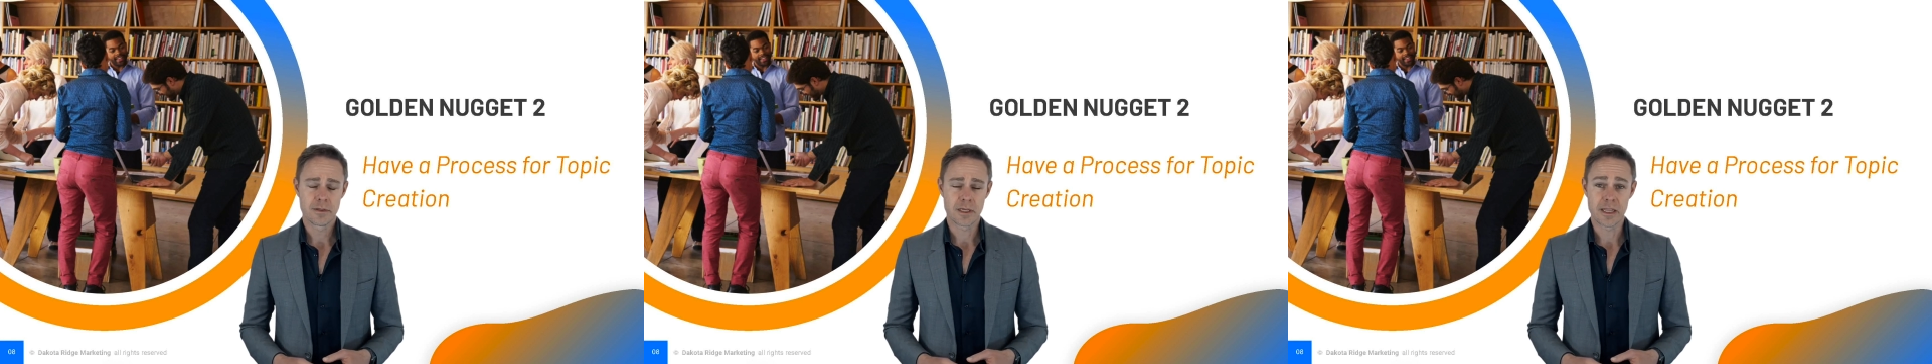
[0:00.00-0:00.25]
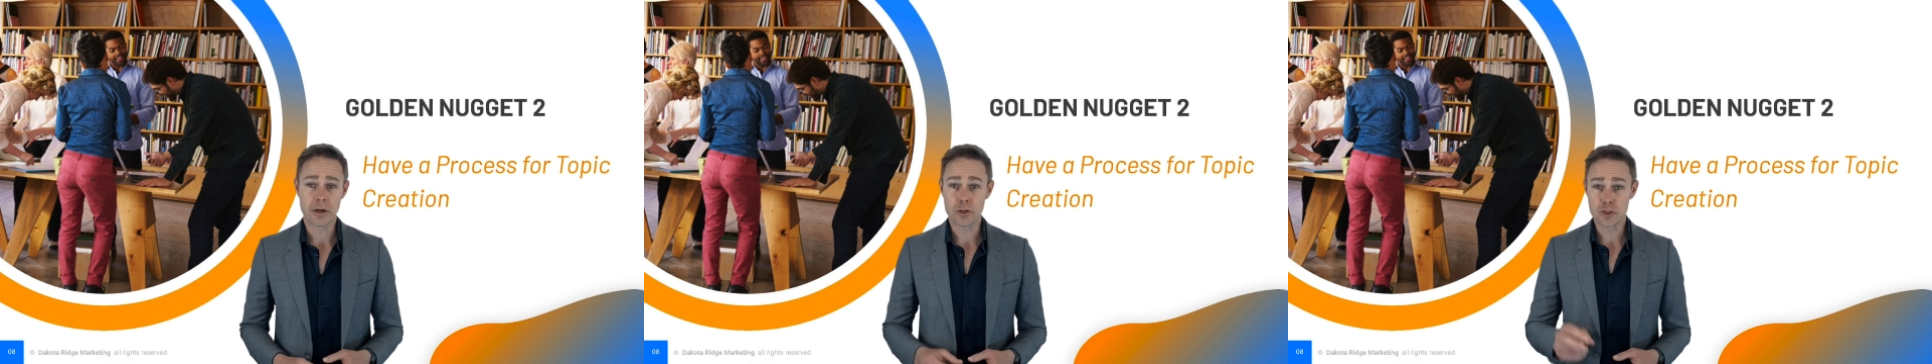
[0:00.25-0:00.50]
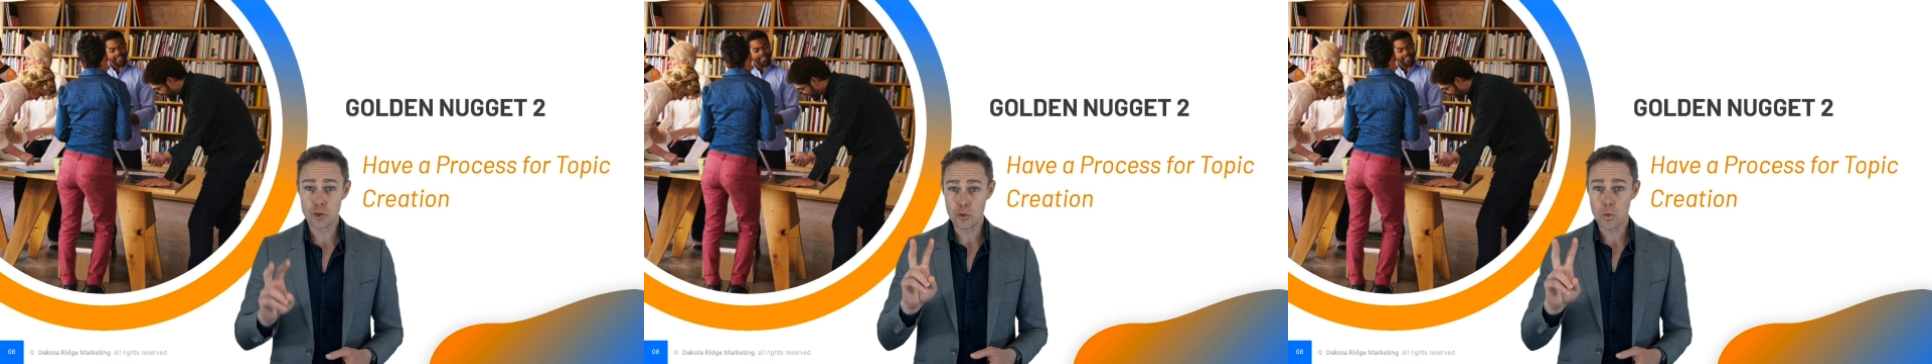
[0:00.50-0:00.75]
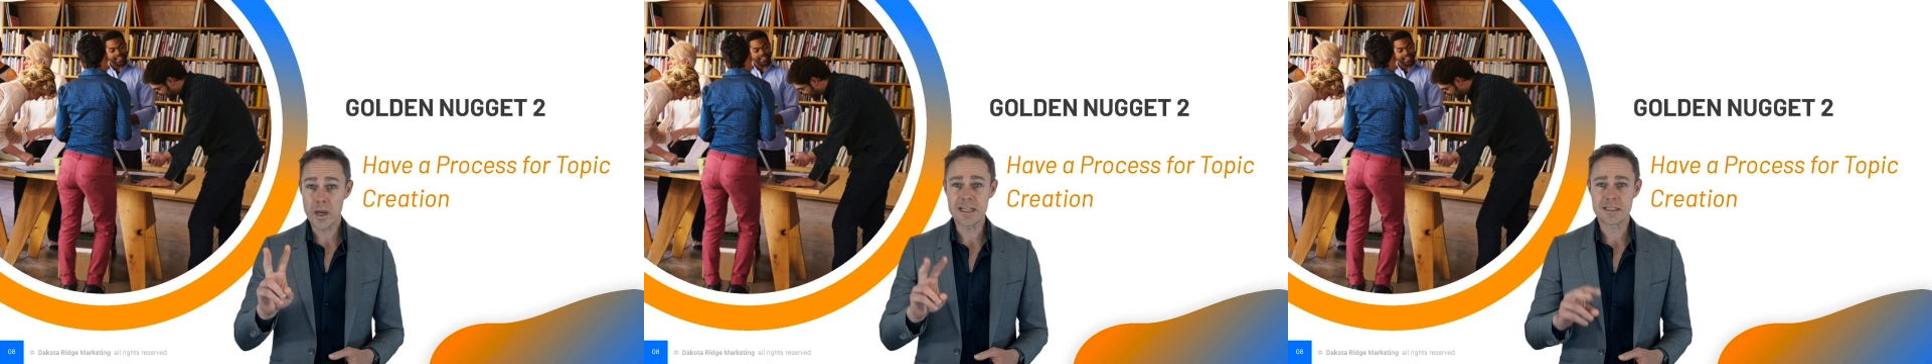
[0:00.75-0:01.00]
Now, there are two
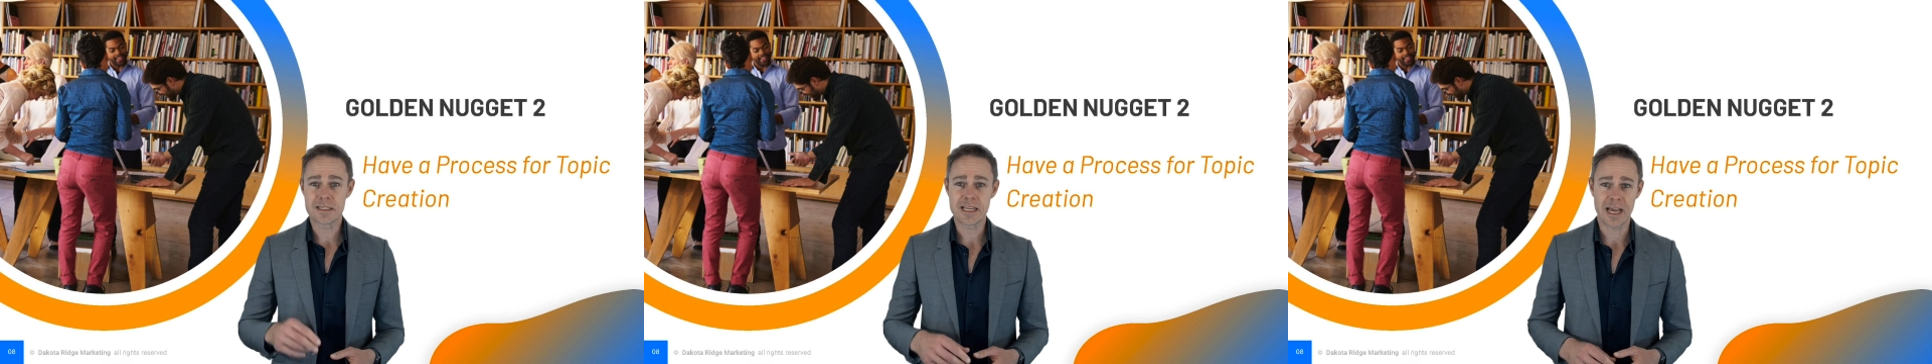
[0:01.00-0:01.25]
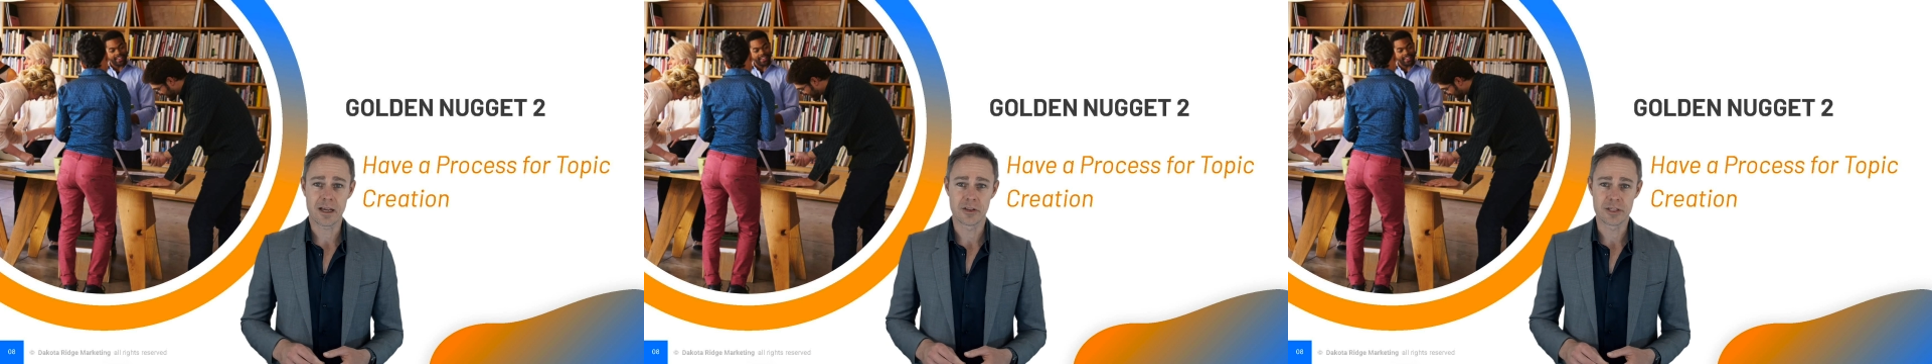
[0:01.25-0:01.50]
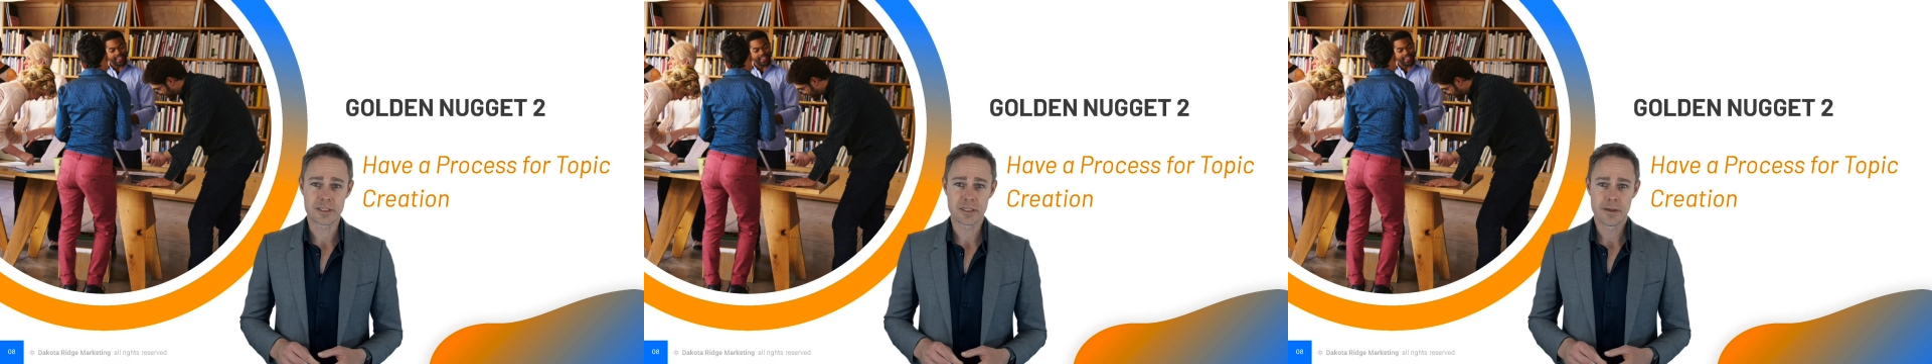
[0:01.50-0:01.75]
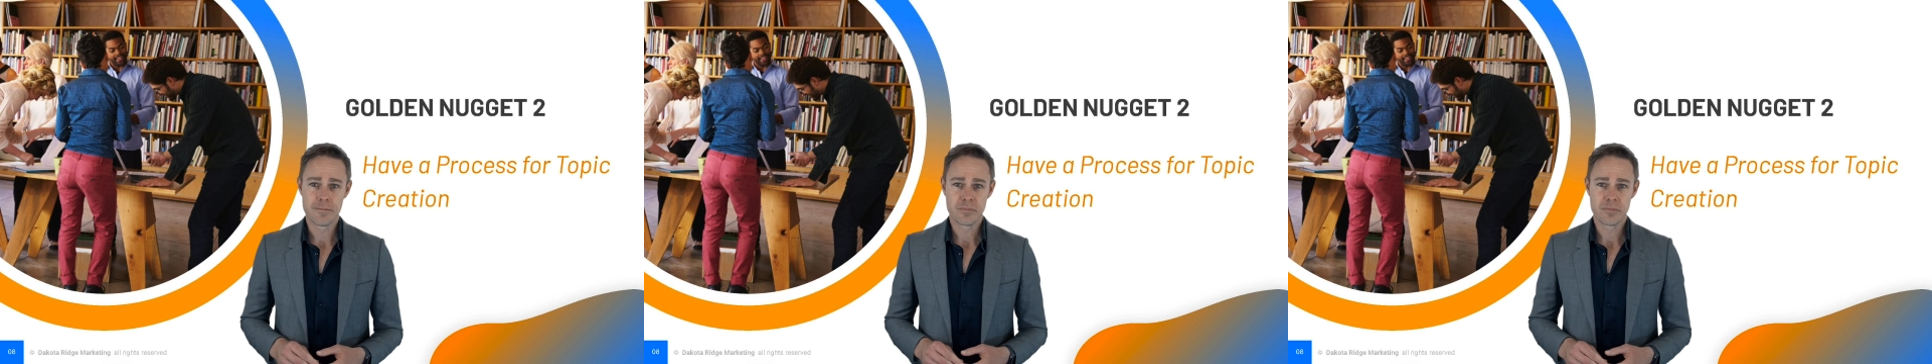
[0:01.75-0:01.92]
ways to tackle this,